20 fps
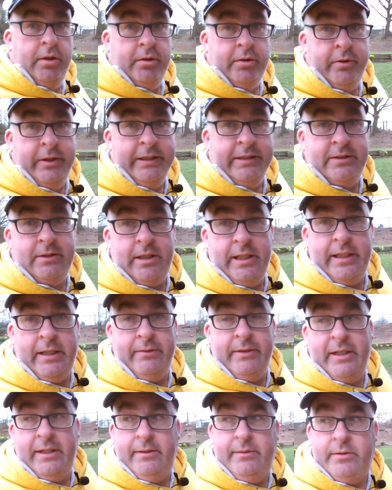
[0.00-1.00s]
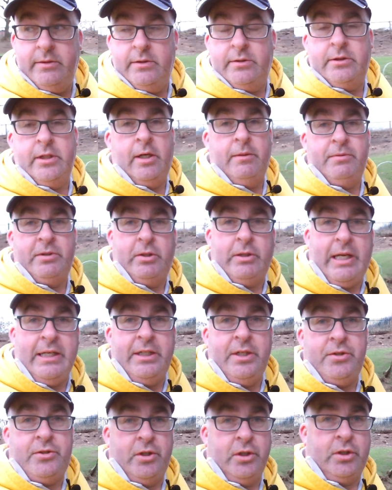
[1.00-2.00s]
Green's clean on there. So I'm still
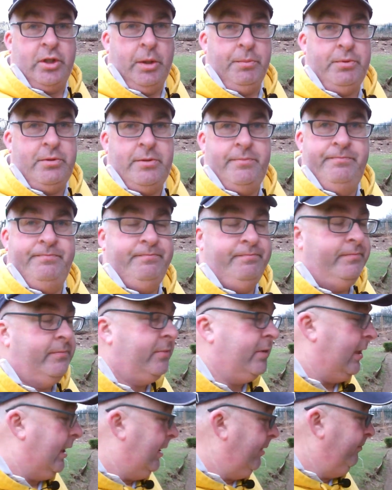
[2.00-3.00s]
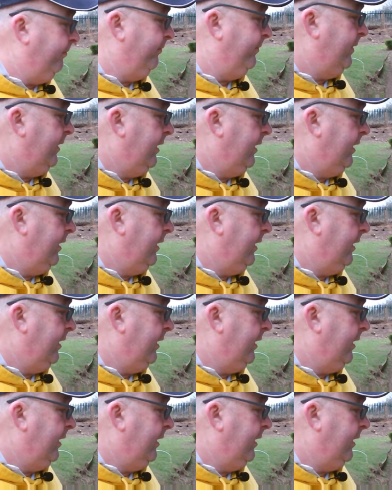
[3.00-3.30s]
getting used to the clubs. So